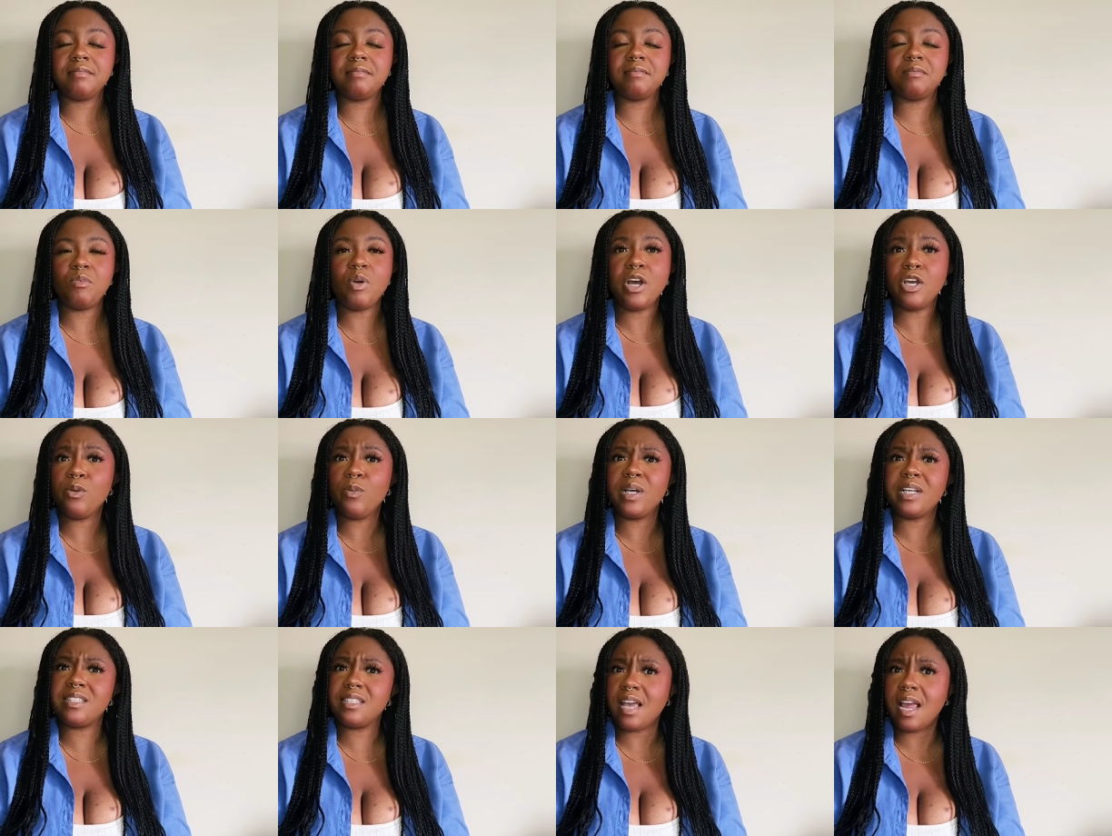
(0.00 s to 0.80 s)
Why are you
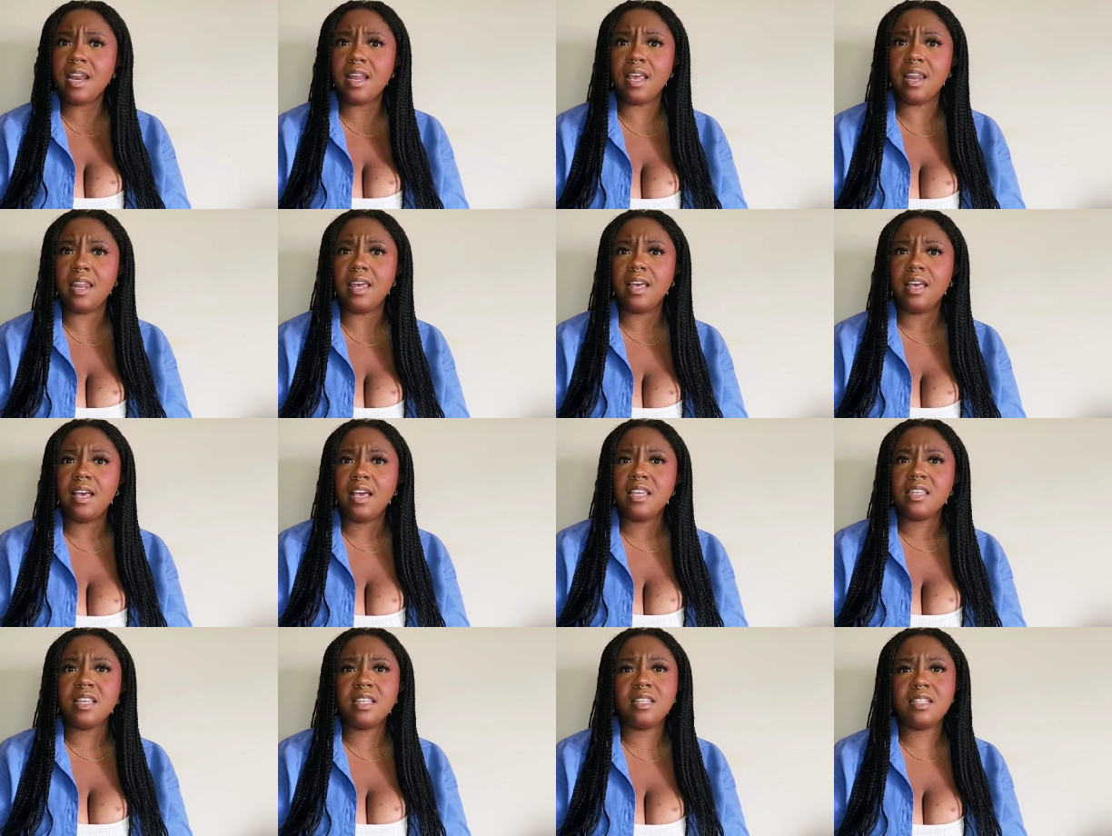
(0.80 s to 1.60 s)
excited
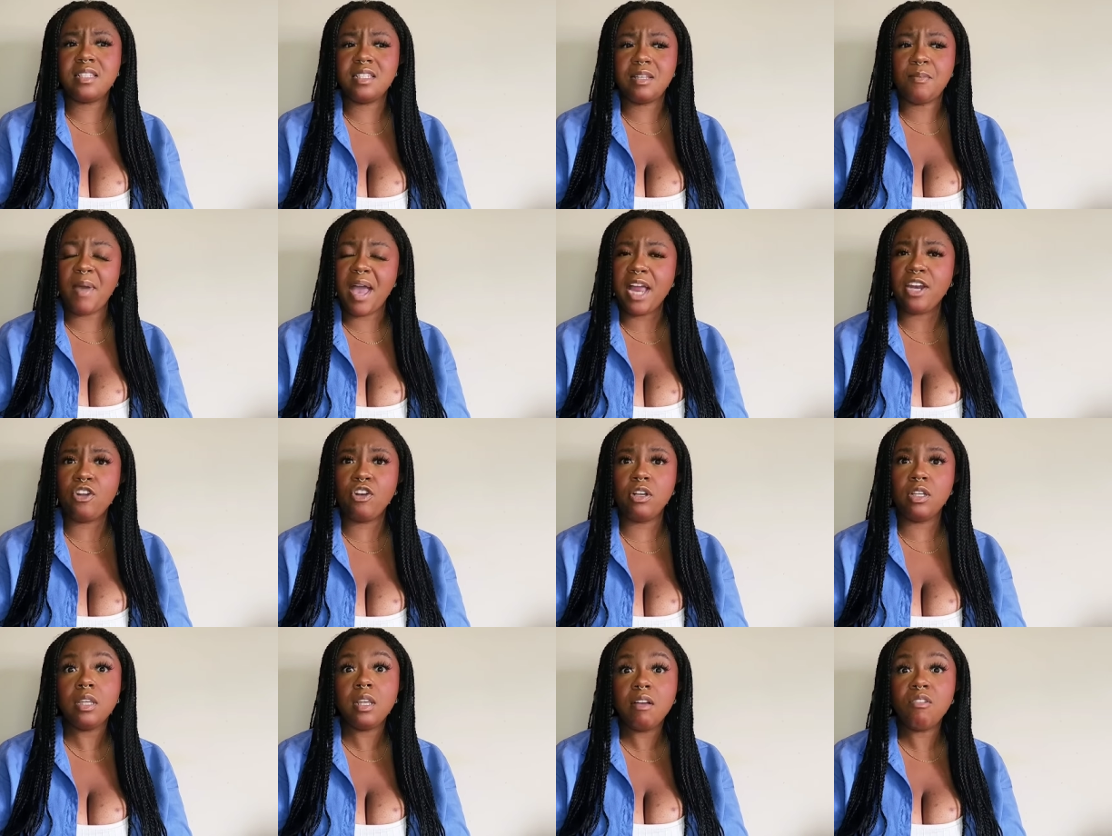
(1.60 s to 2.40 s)
that this is the man you're
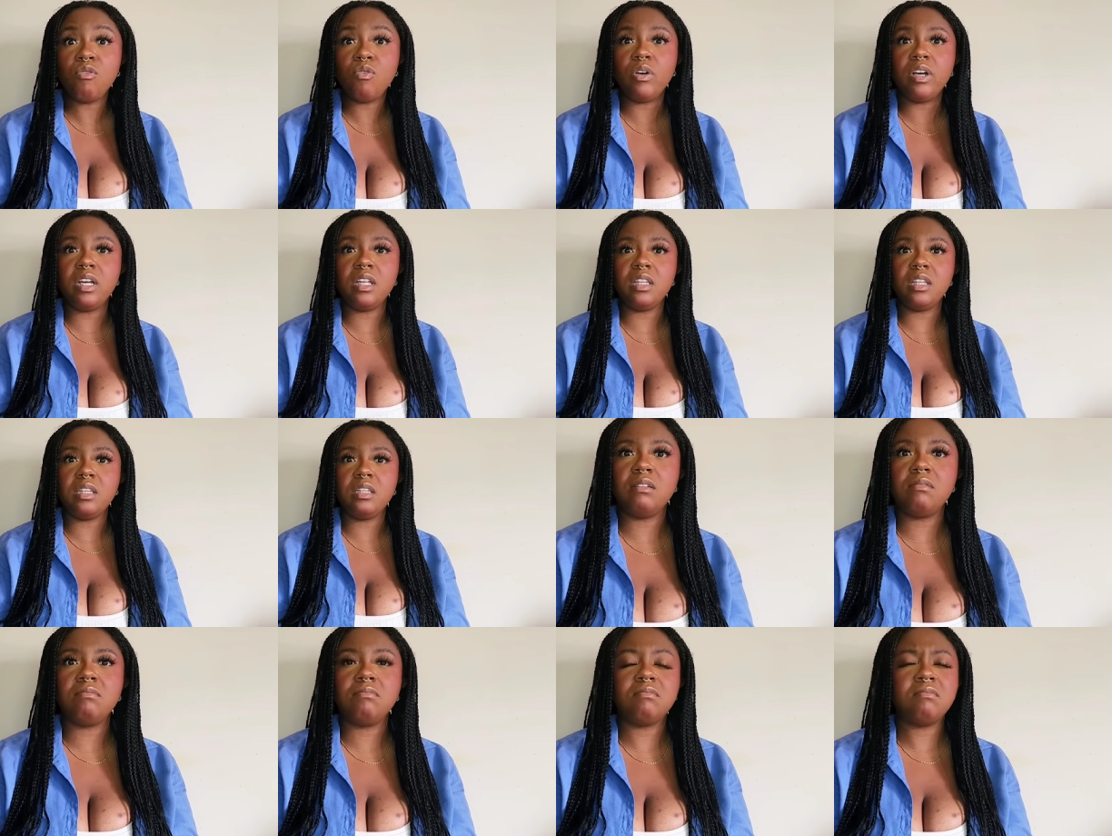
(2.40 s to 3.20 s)
in love with?
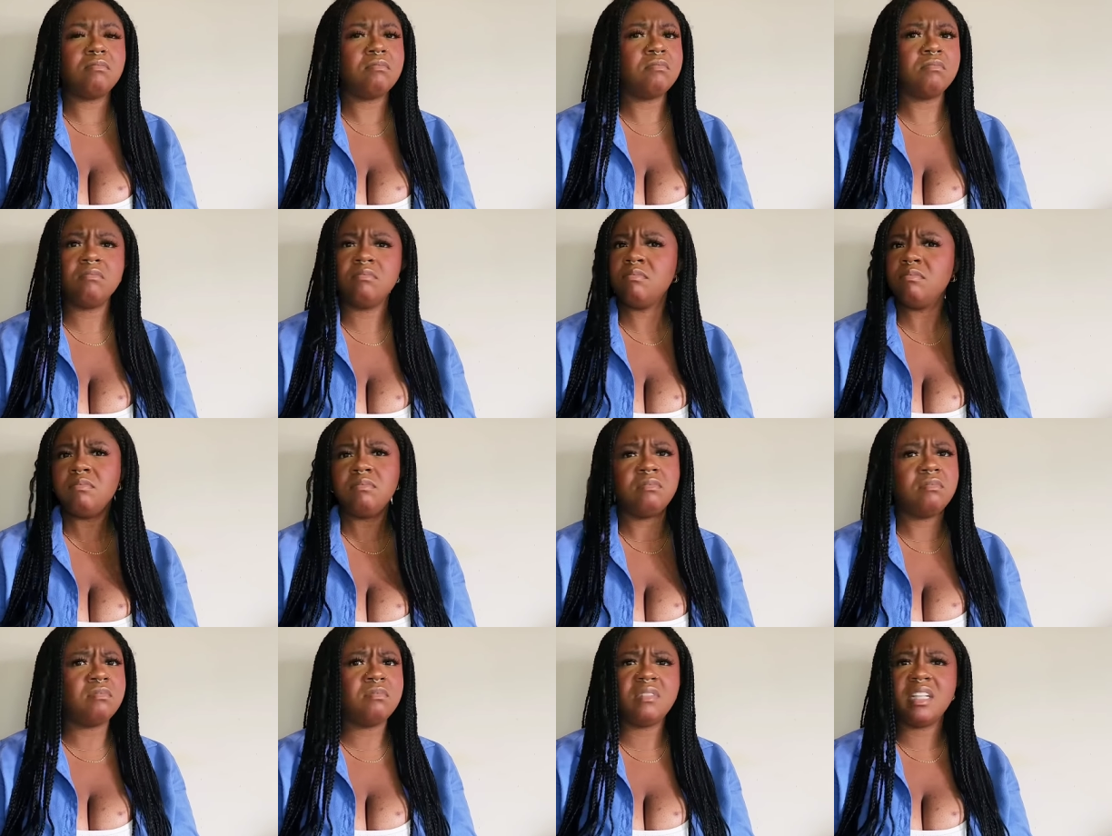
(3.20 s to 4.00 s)

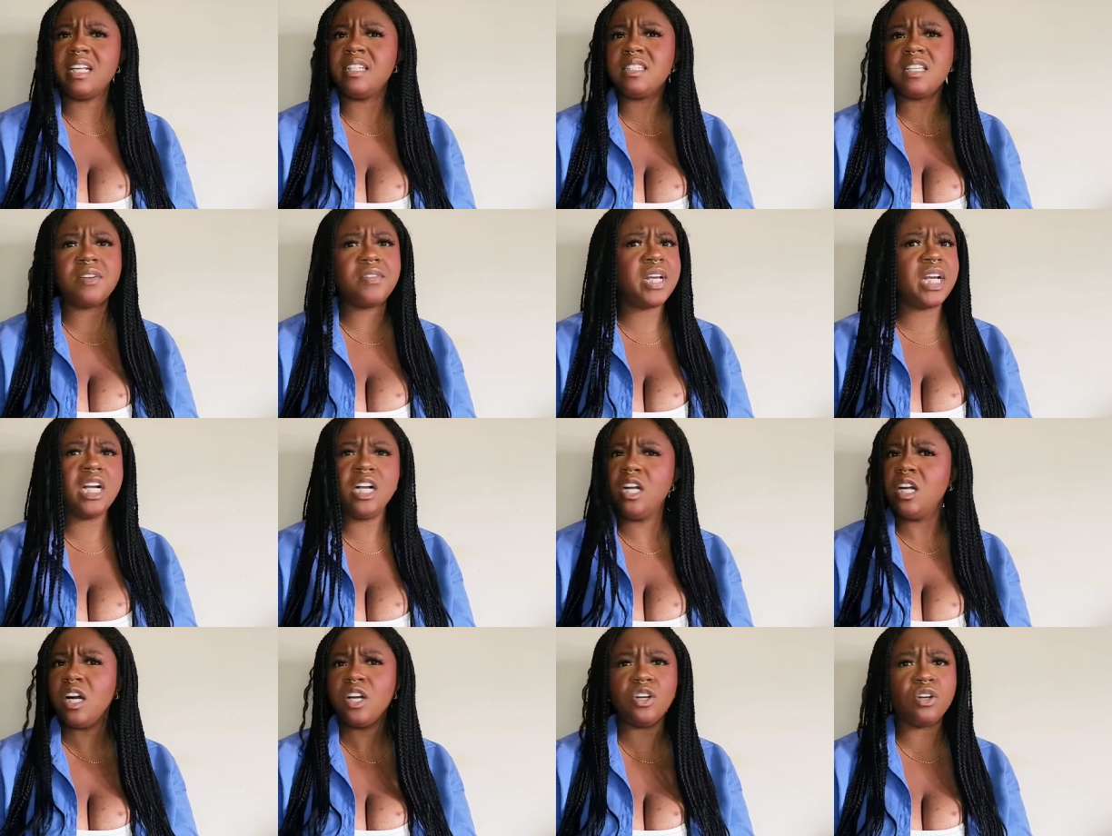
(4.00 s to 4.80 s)
It's giving
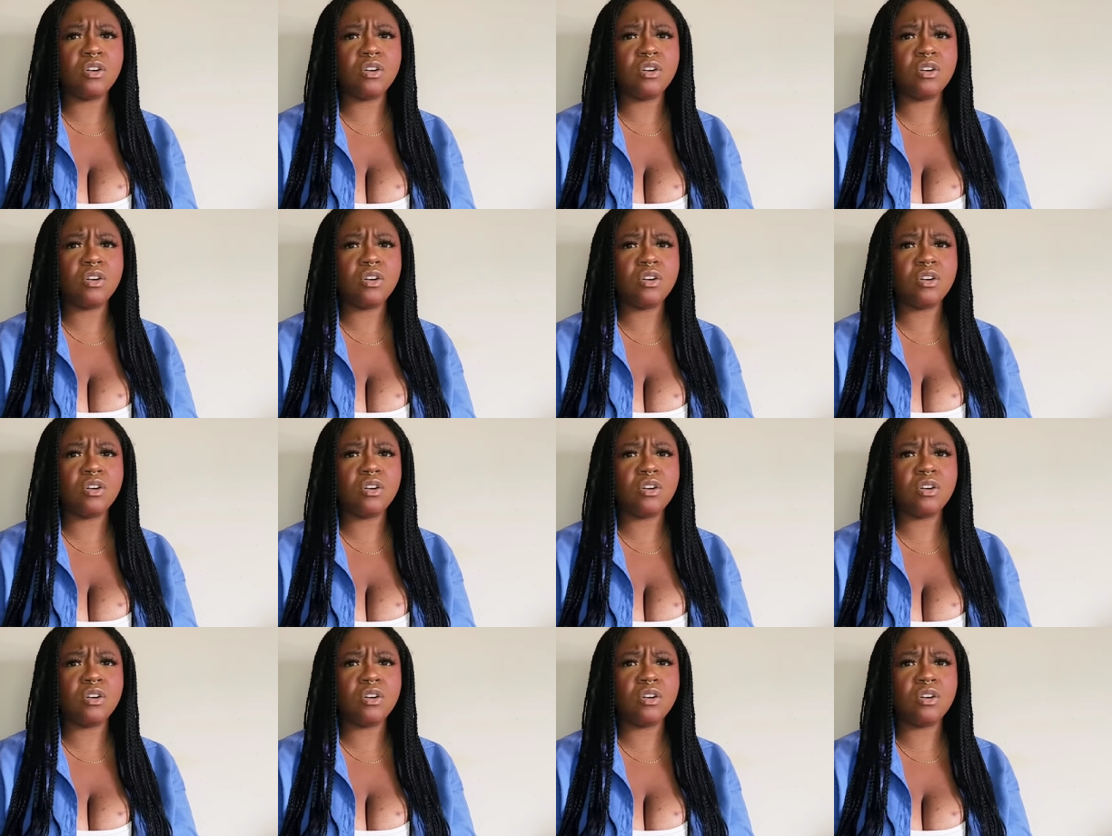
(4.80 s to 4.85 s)
gutter